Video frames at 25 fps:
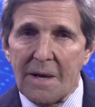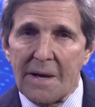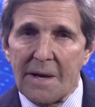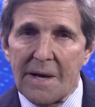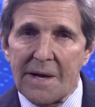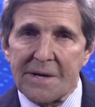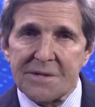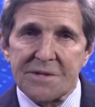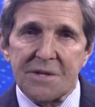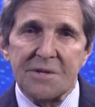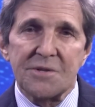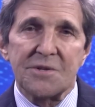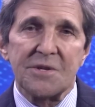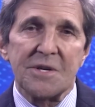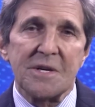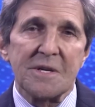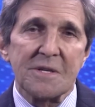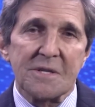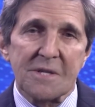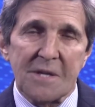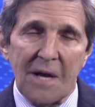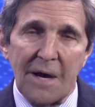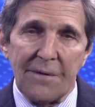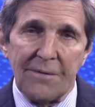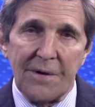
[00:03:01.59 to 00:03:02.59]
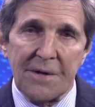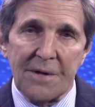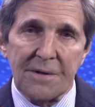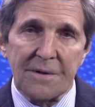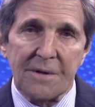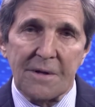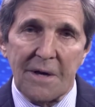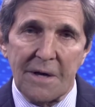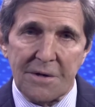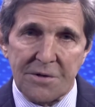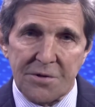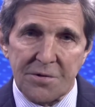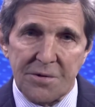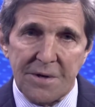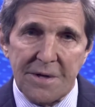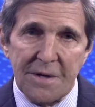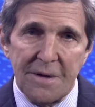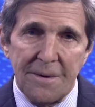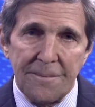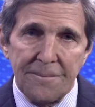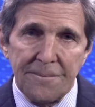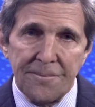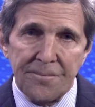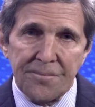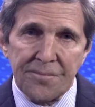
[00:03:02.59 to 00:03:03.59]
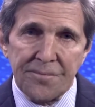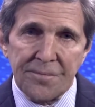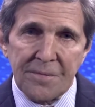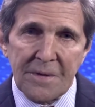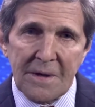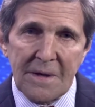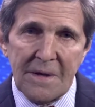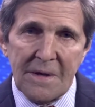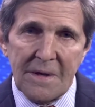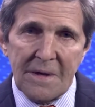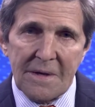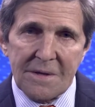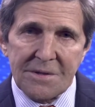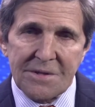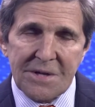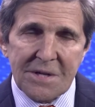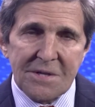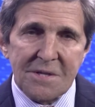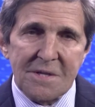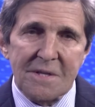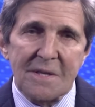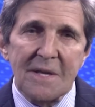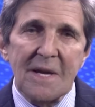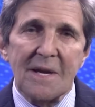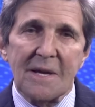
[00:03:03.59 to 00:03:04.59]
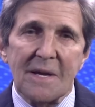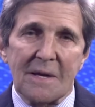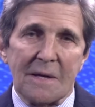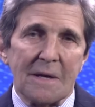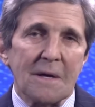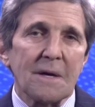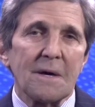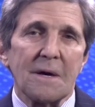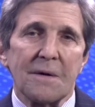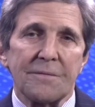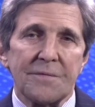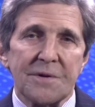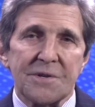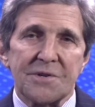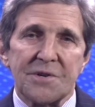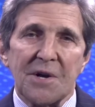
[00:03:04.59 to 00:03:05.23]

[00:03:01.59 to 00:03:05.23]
as a G7 country. Just think of the